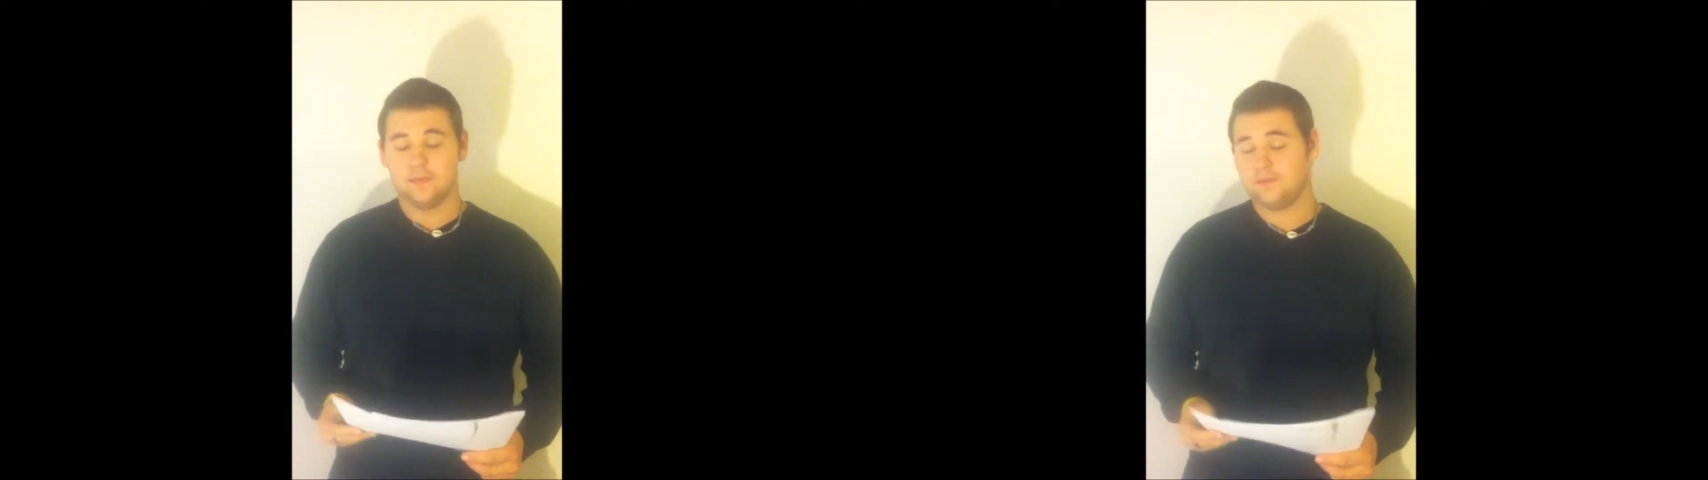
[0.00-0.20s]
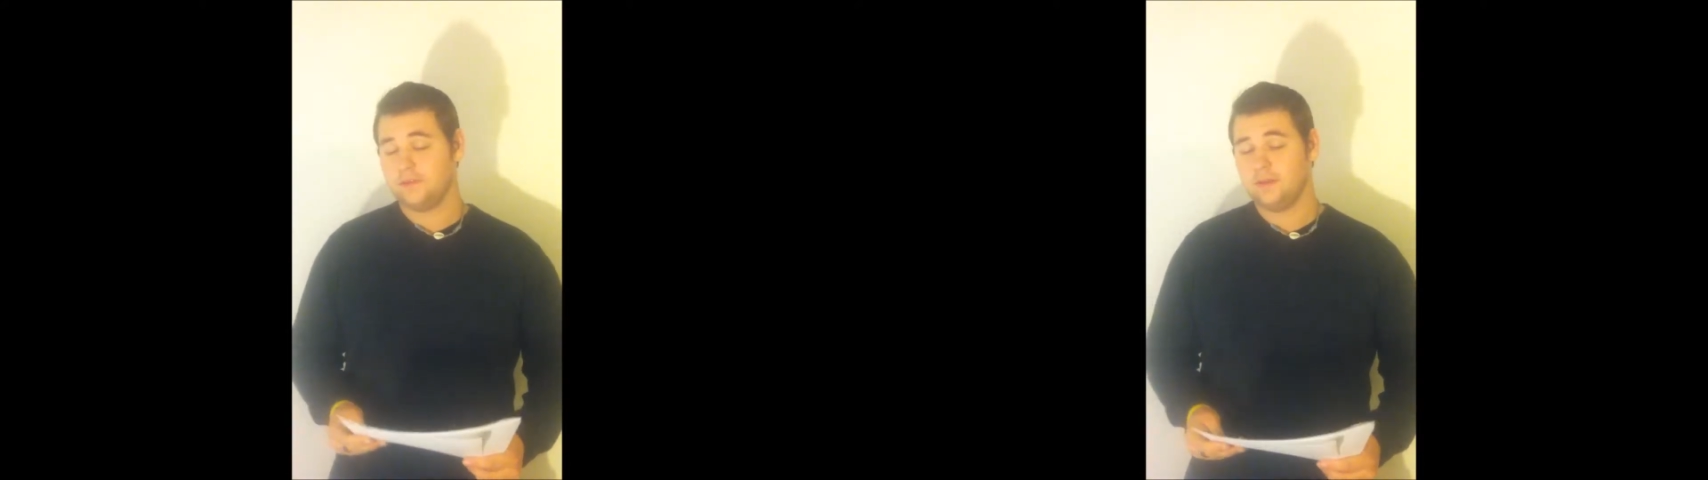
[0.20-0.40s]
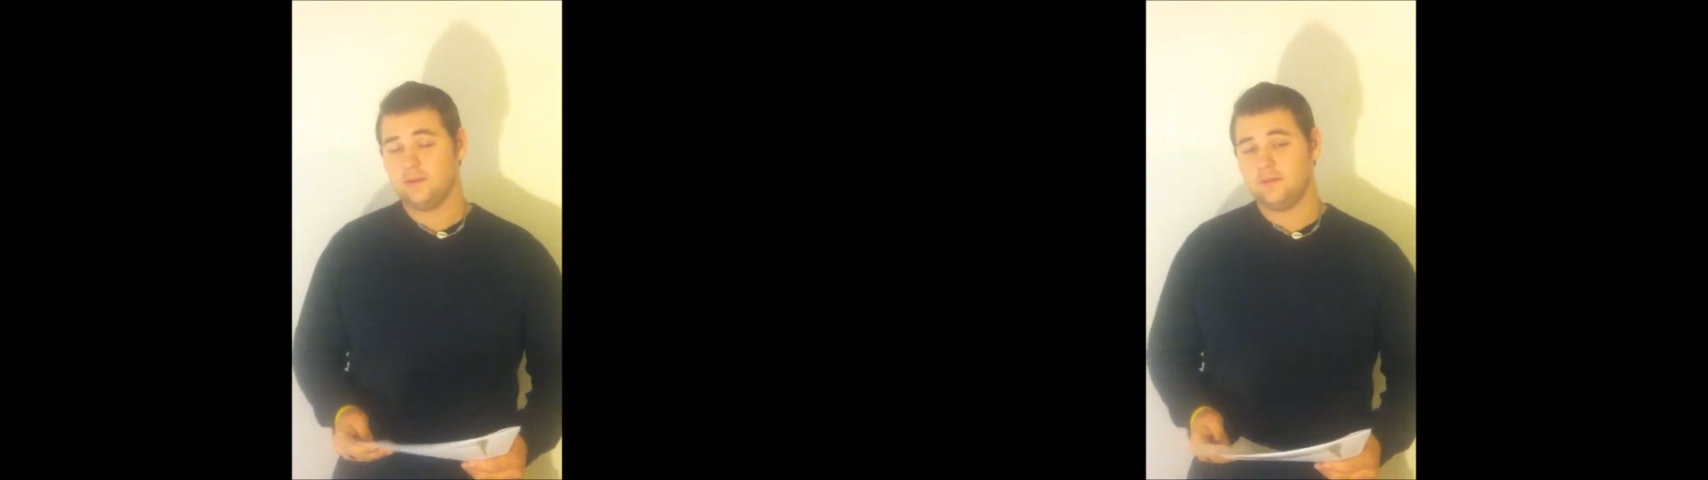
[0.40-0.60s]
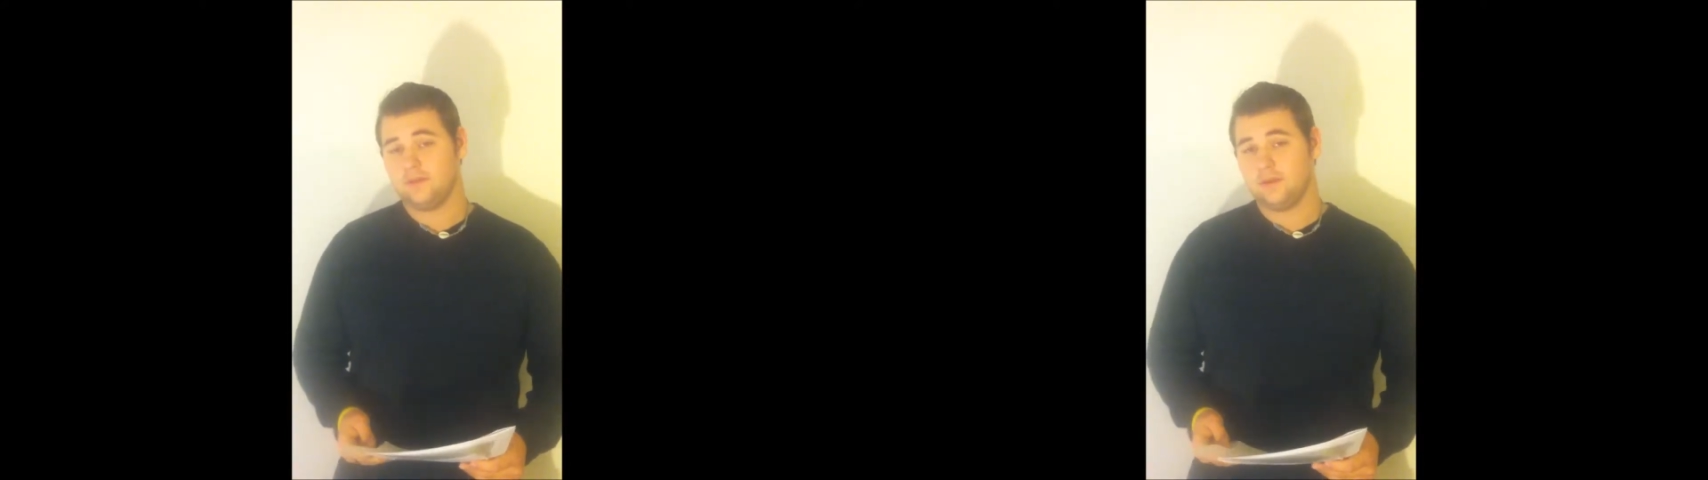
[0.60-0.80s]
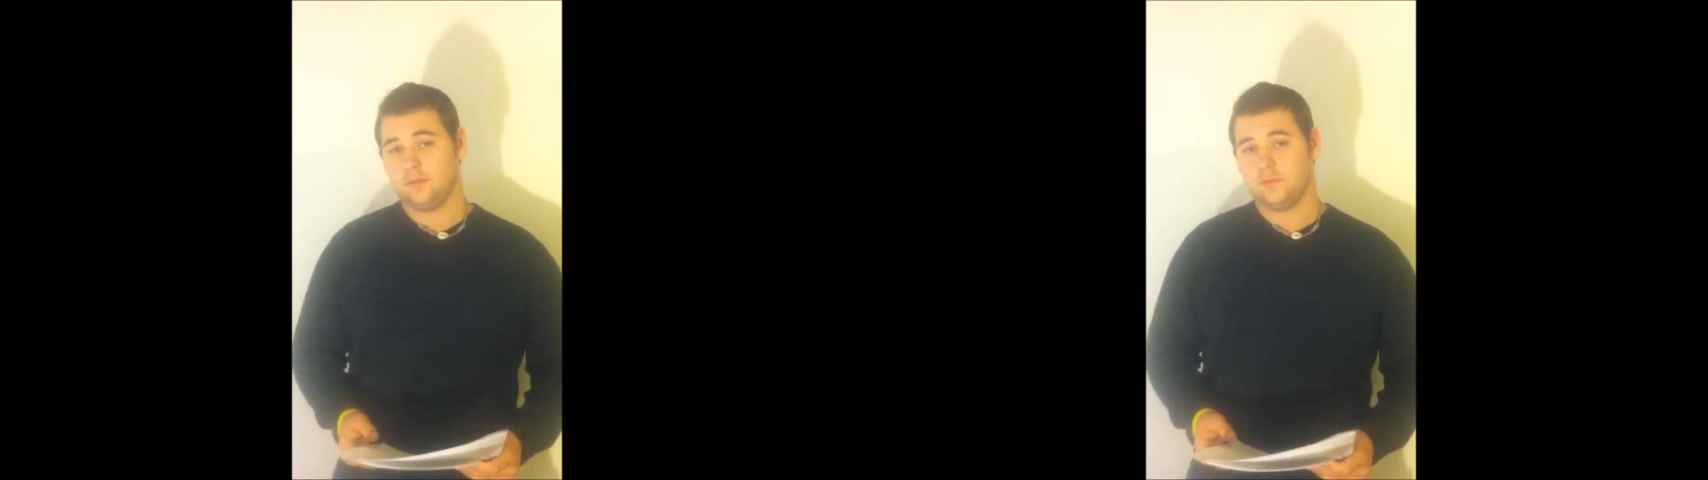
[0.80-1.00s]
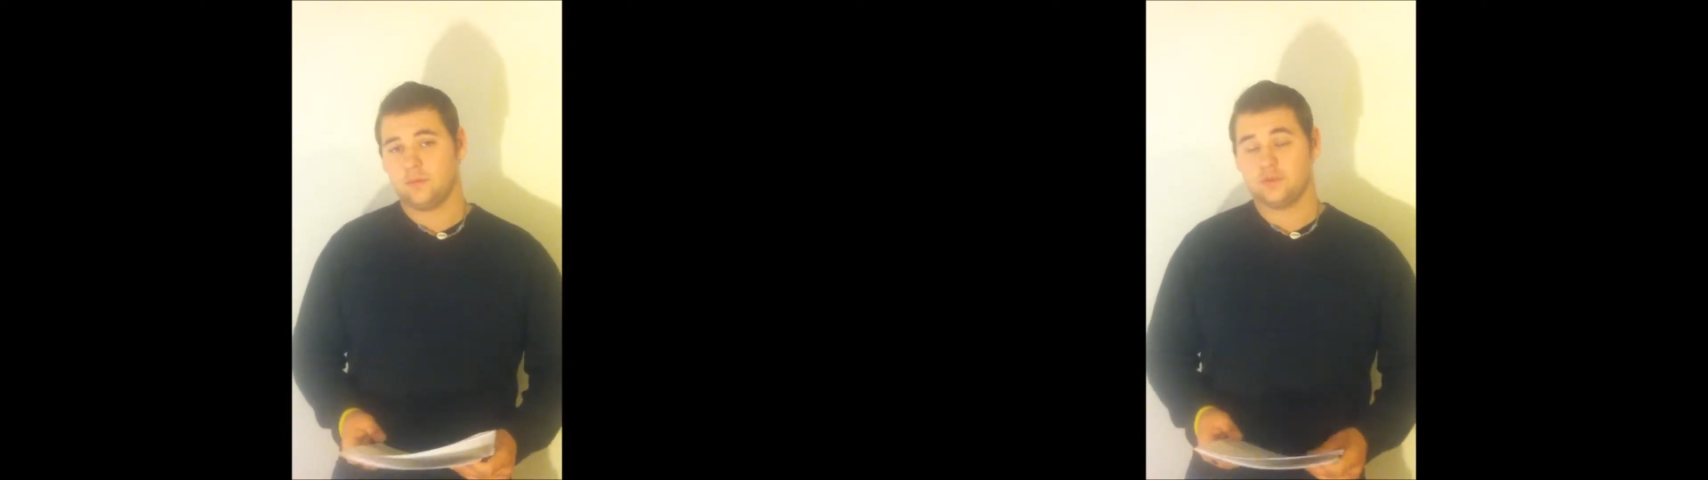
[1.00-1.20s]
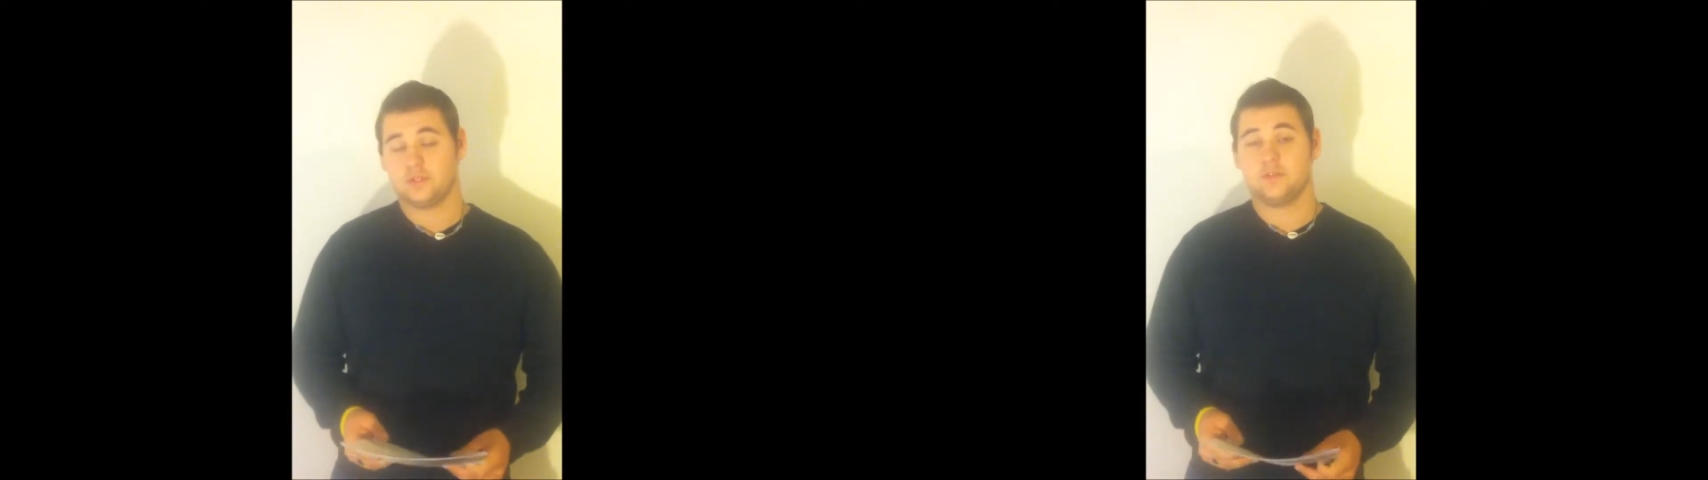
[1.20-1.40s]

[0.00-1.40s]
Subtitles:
The CDC, or